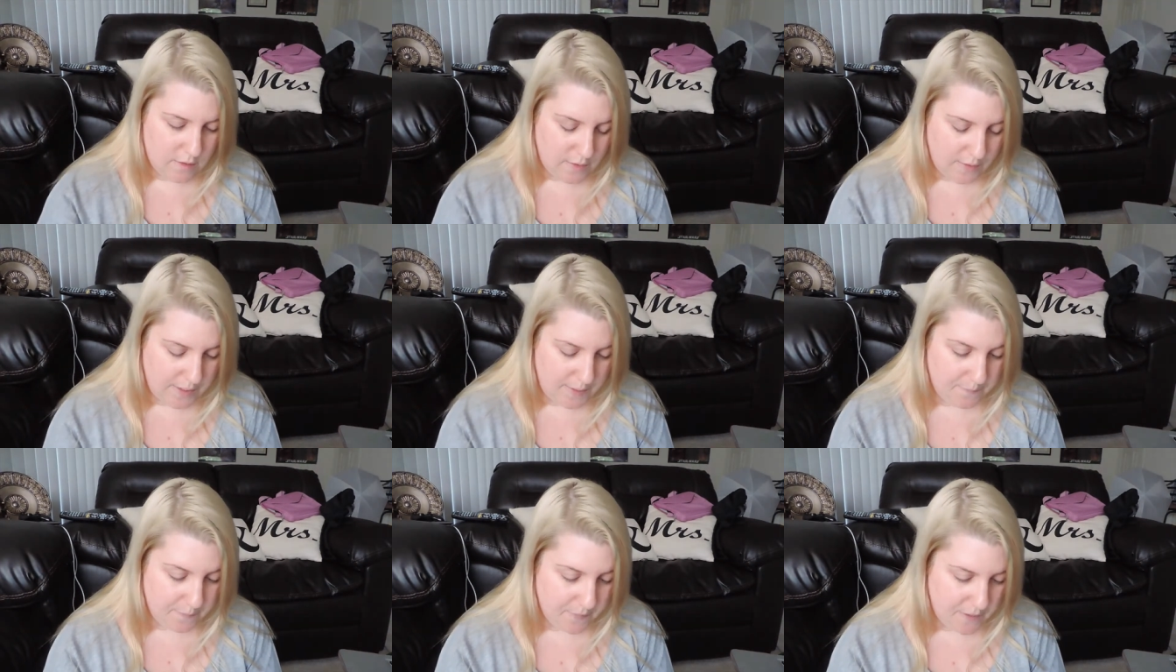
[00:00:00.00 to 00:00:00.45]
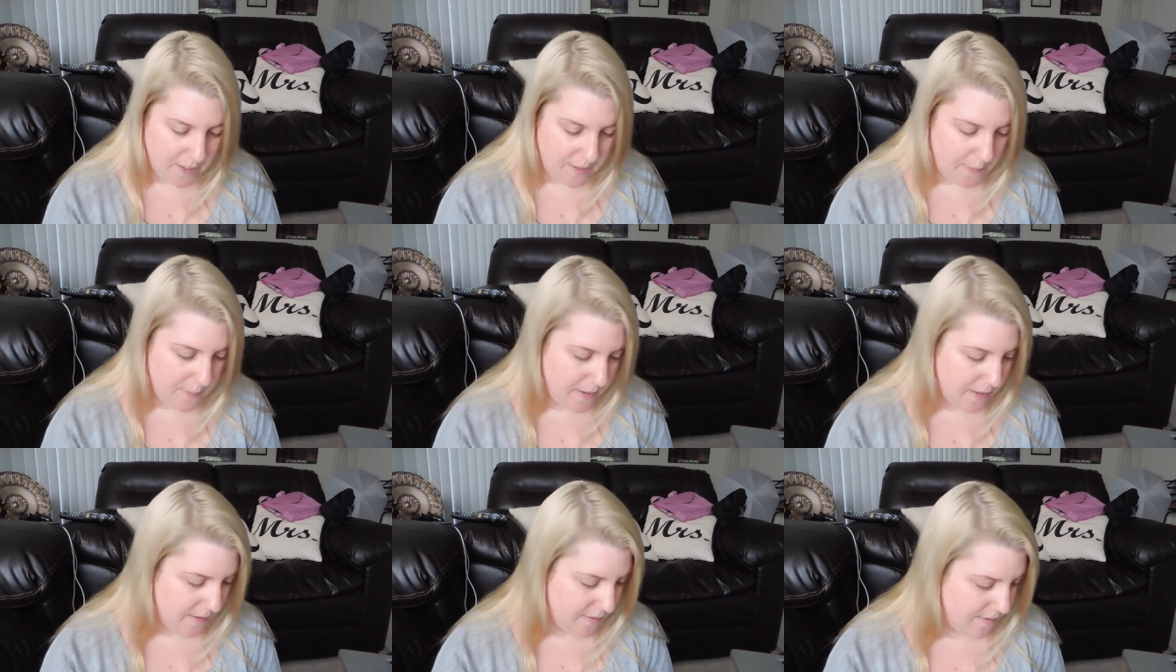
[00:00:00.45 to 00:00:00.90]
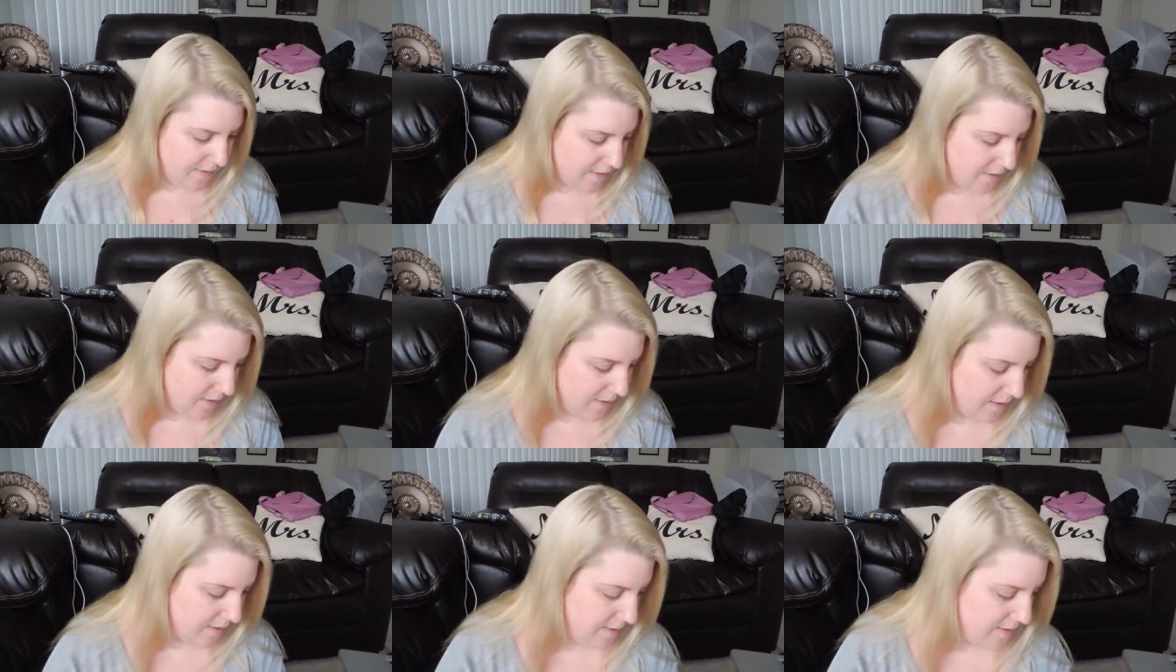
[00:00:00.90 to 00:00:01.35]
Okay, and then
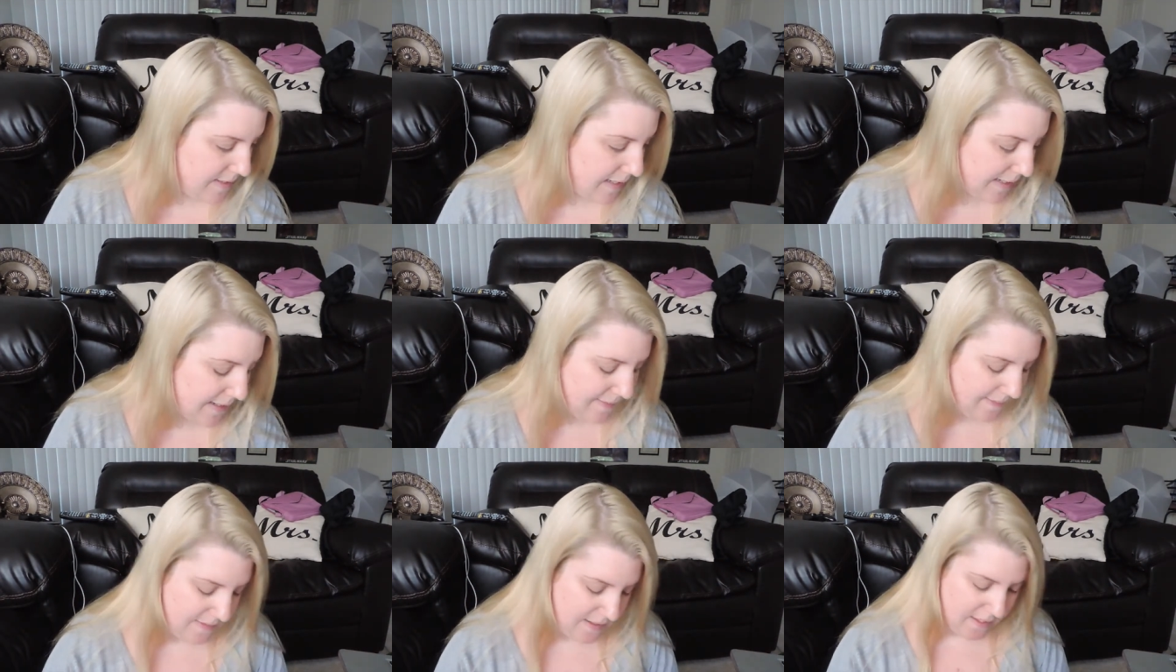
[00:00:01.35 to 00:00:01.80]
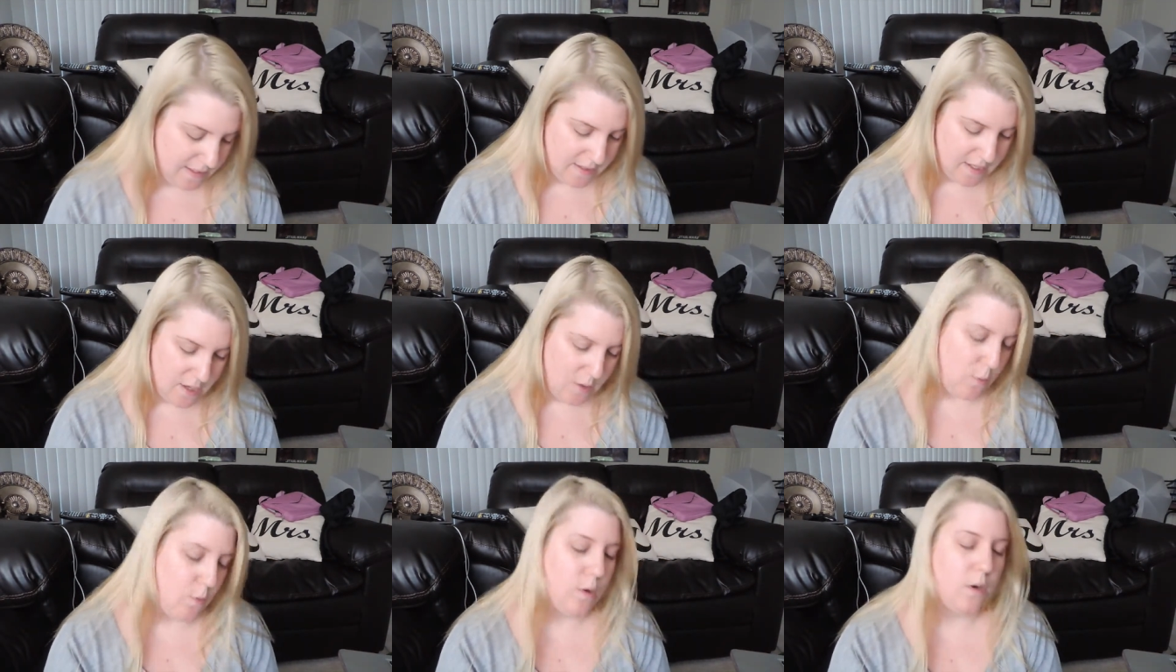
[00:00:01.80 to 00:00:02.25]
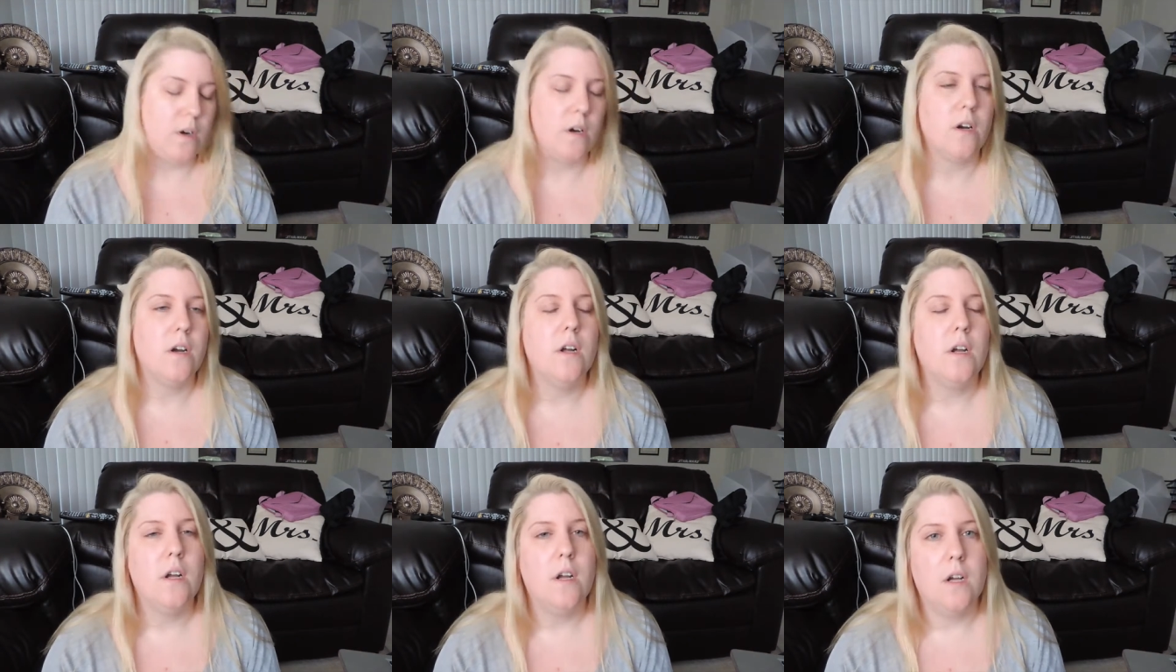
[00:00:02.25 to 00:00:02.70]
the second thing in that
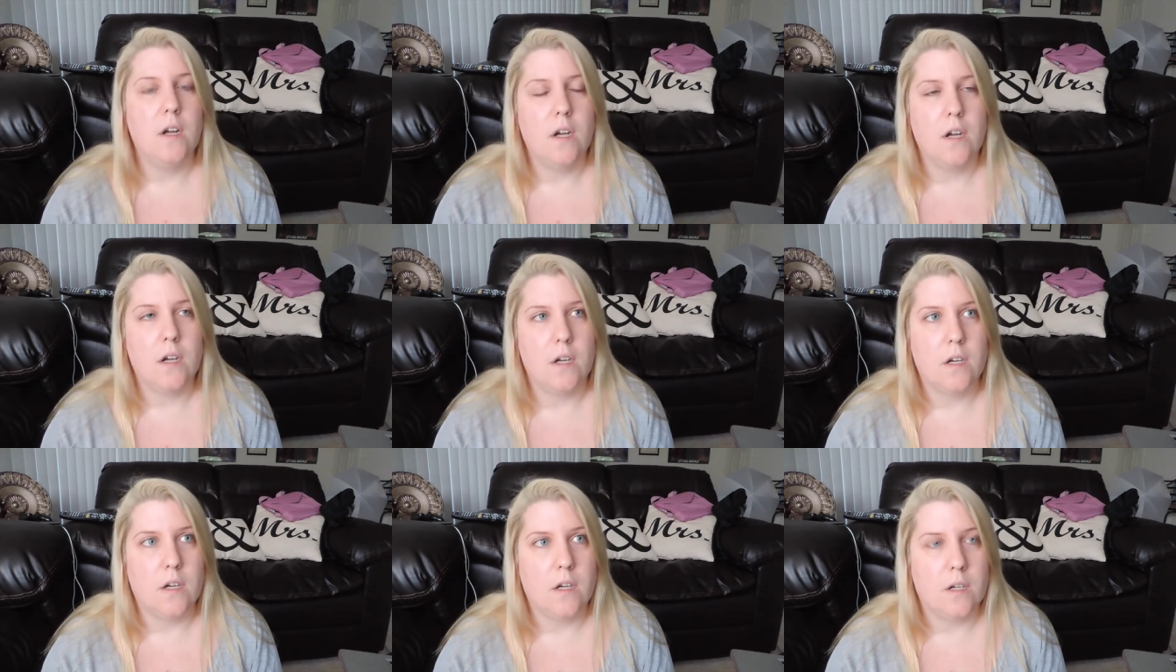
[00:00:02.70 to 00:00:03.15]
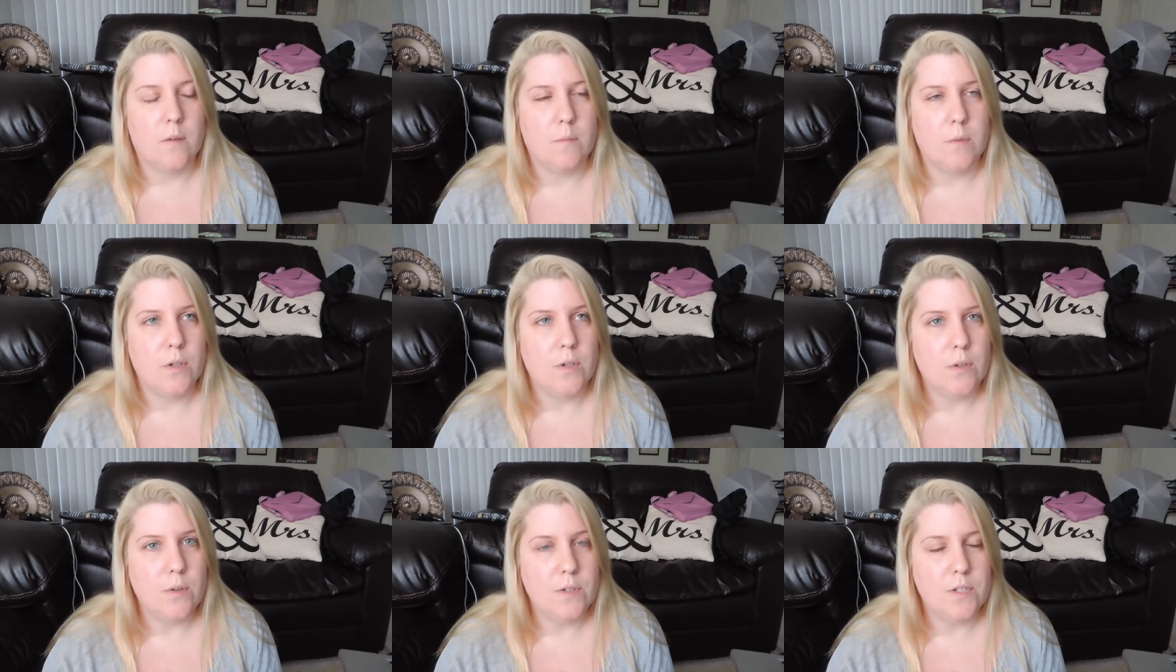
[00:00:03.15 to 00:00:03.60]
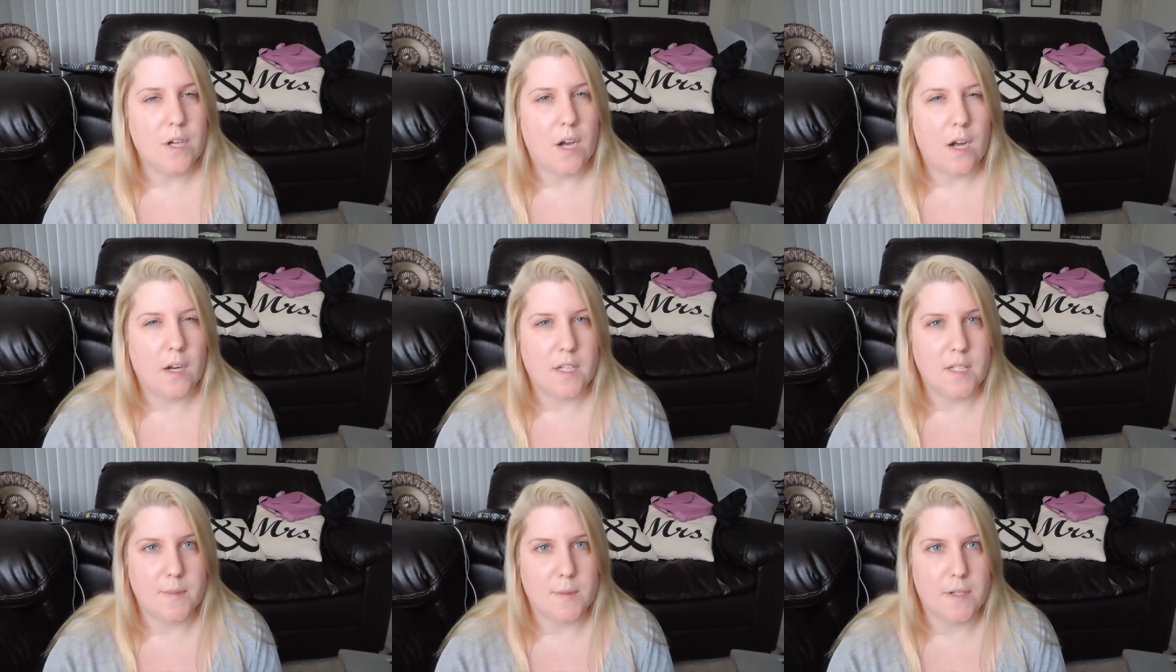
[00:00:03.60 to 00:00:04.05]
order, um, who
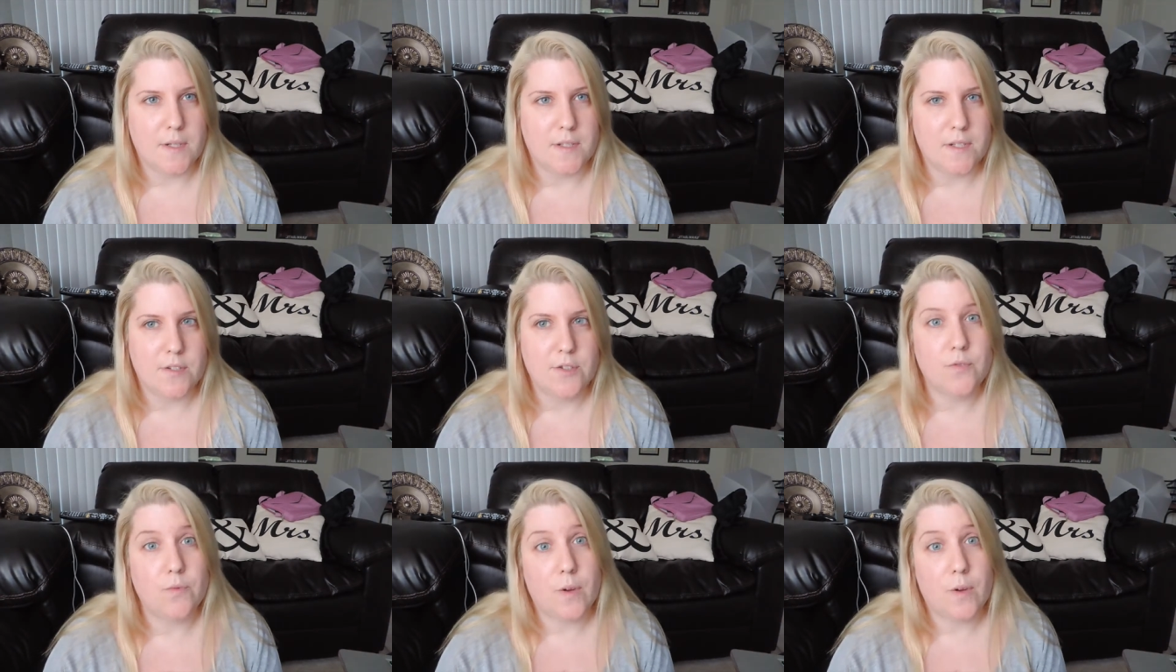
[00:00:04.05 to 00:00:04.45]
talked about this?